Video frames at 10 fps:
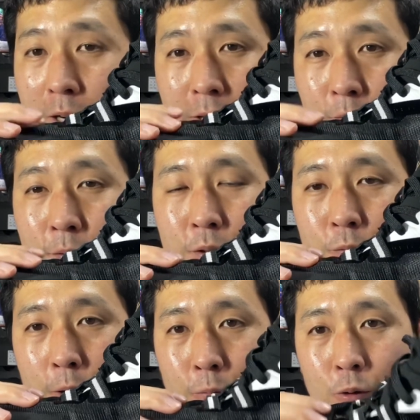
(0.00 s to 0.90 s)
It feels
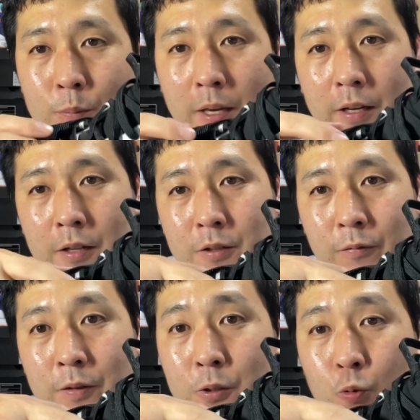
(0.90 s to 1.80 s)
quite roomy, and it
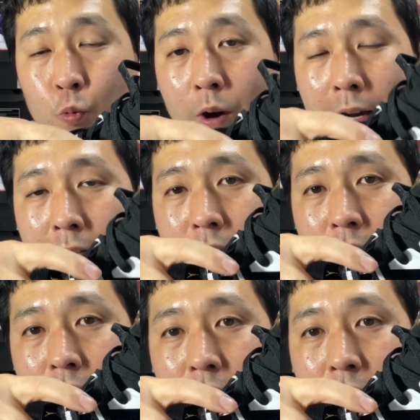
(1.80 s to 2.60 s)
feels quite